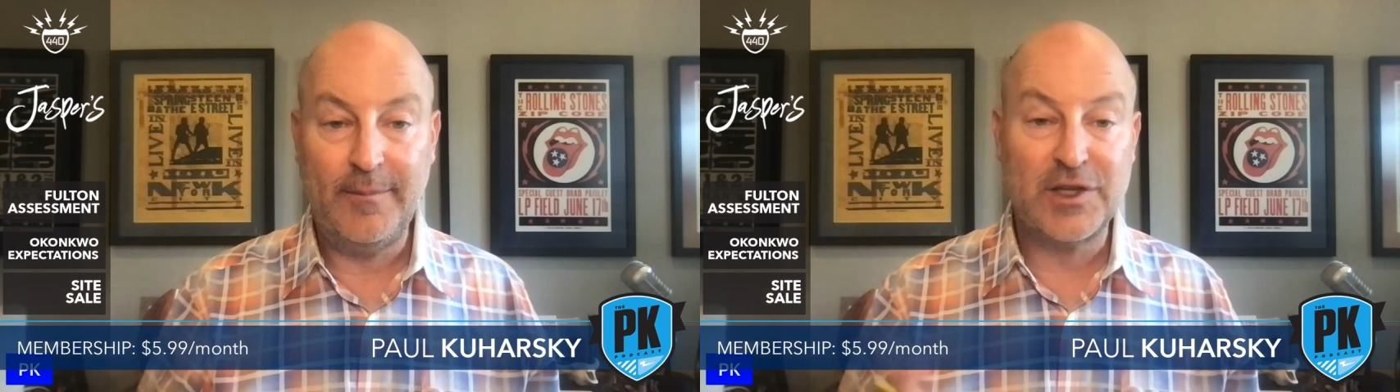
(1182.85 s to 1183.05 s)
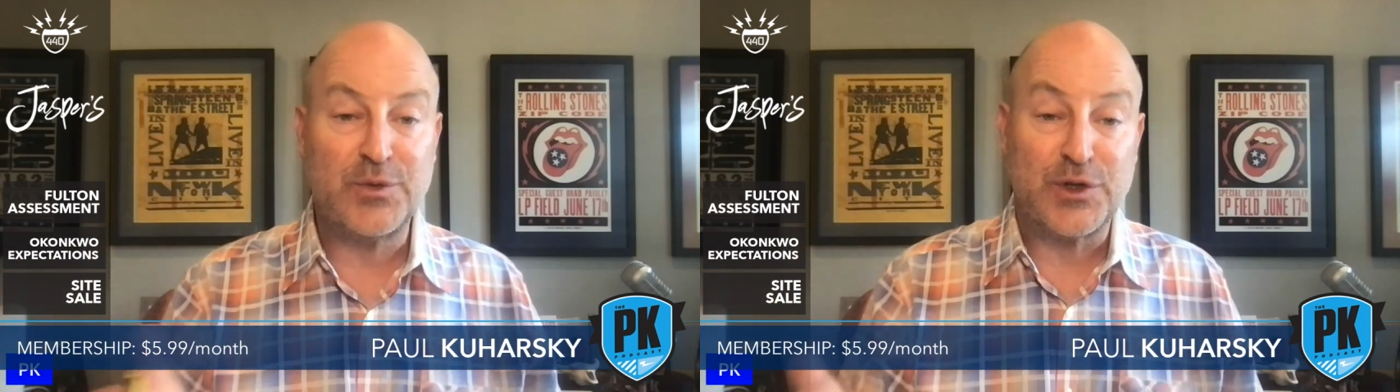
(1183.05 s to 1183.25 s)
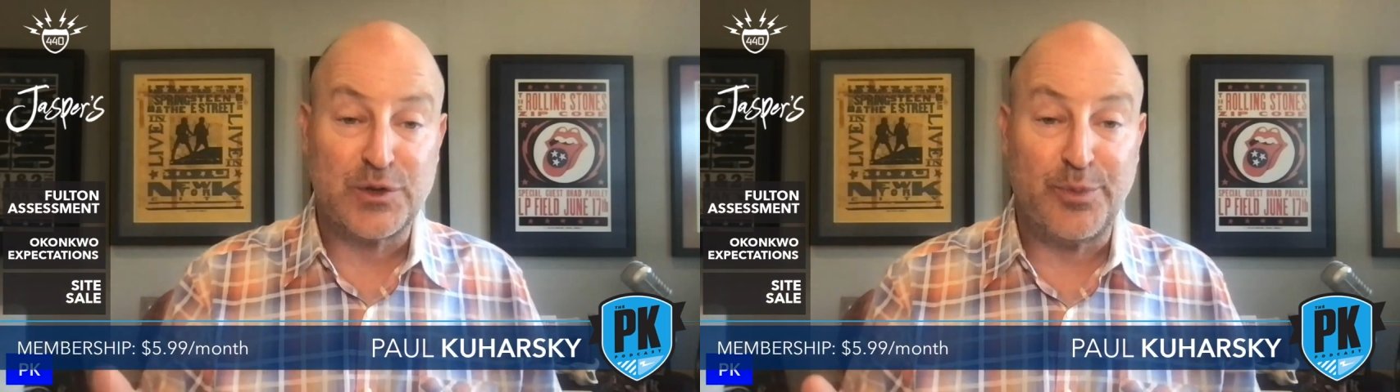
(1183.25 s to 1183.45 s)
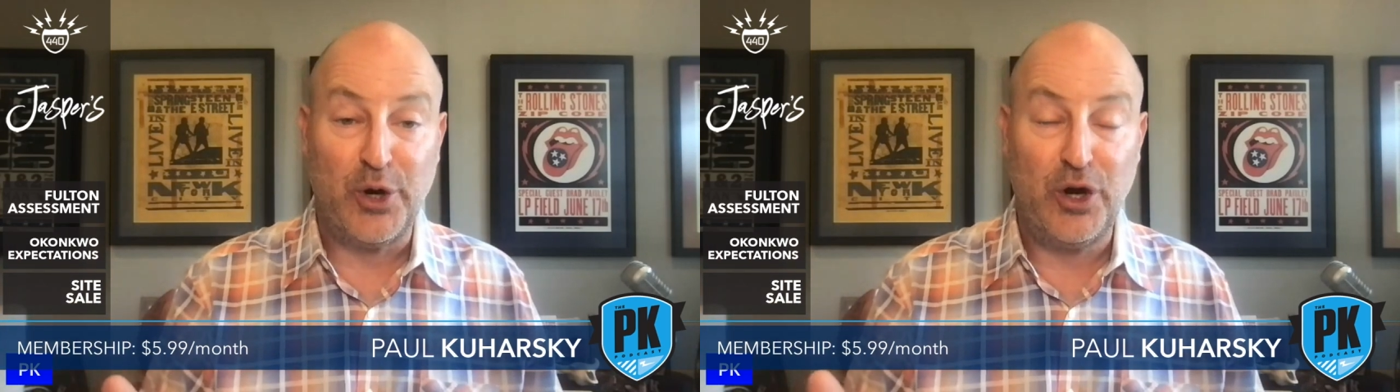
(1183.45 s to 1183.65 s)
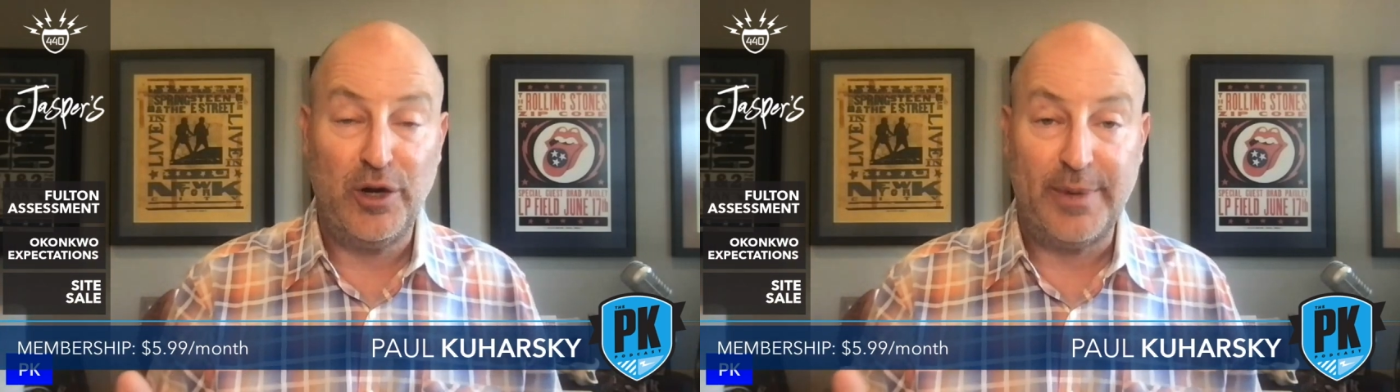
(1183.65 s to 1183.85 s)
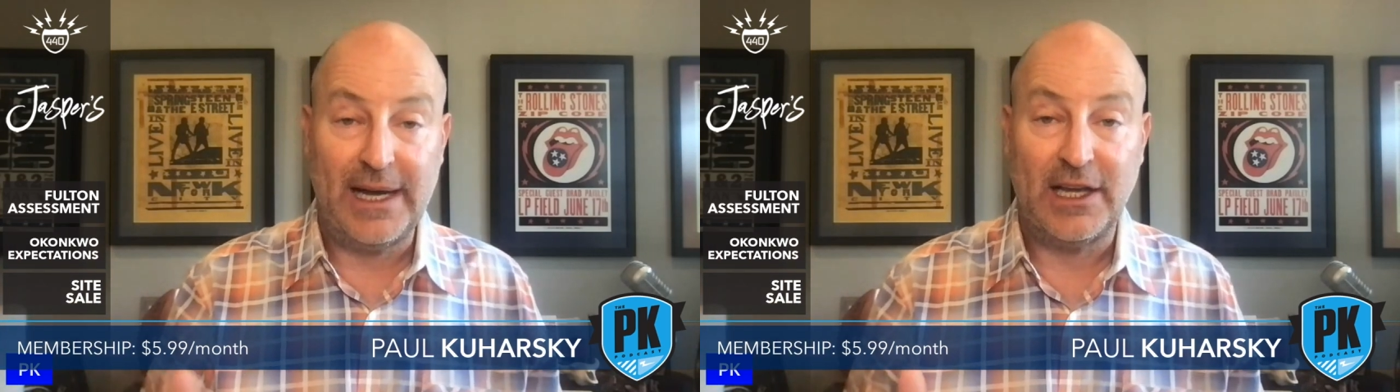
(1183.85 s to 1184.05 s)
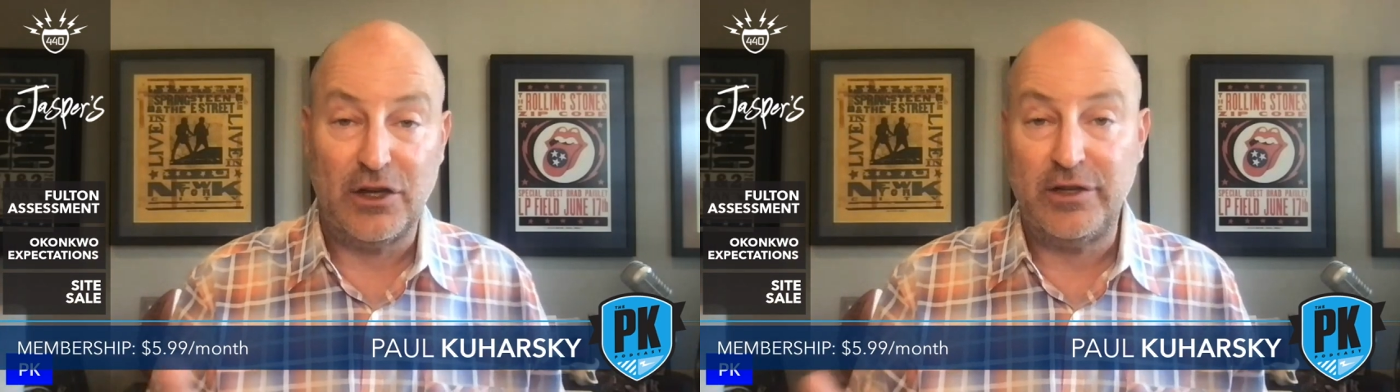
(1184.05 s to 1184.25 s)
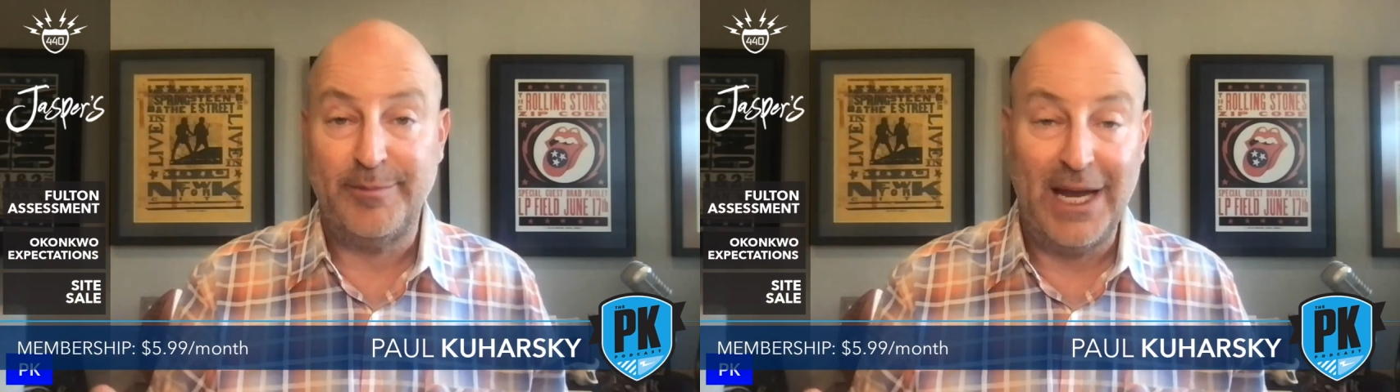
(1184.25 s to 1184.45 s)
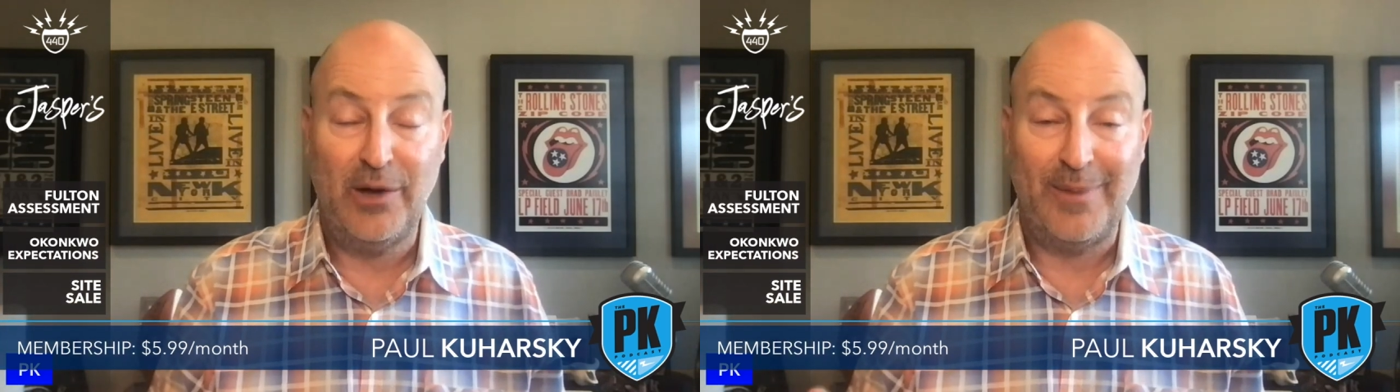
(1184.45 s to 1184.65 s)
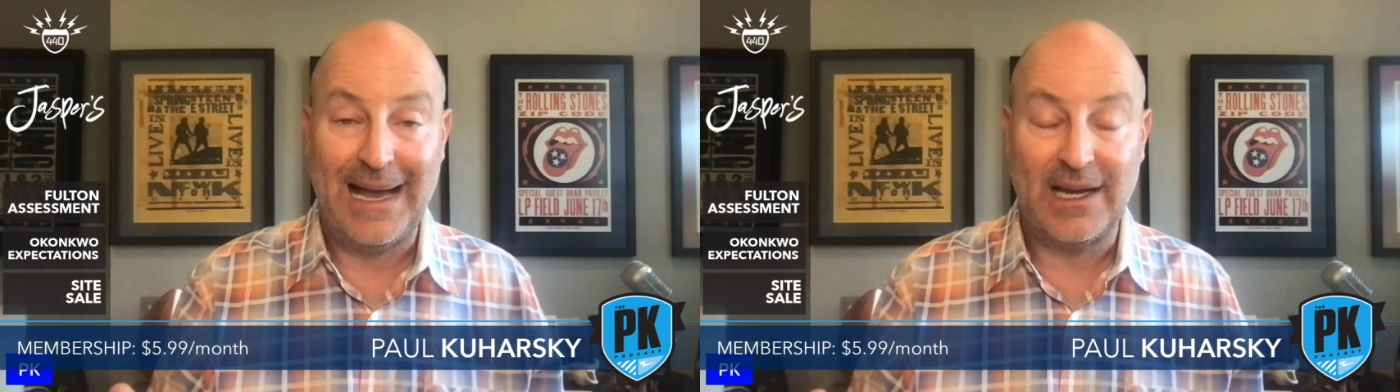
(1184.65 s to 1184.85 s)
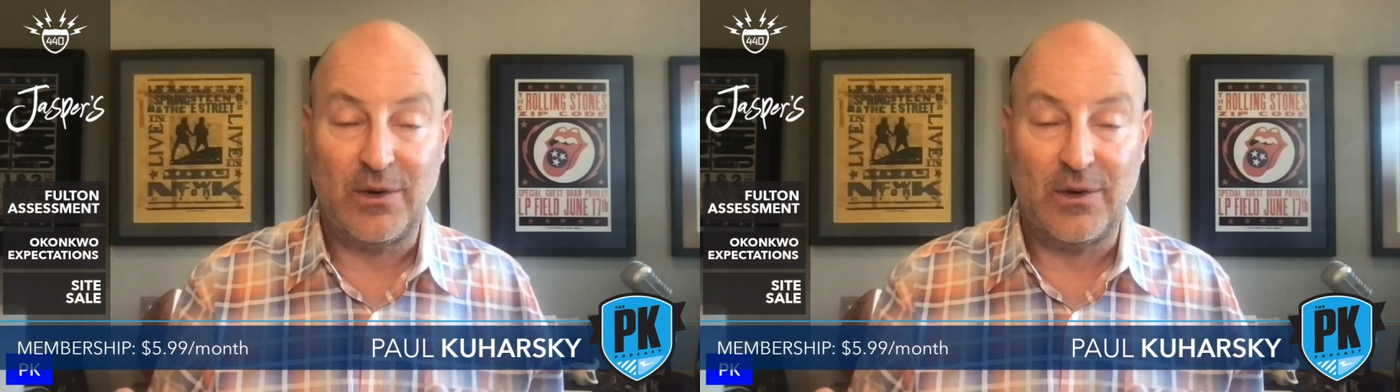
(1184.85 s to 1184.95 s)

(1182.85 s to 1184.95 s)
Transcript: This was spurred by a good mailbag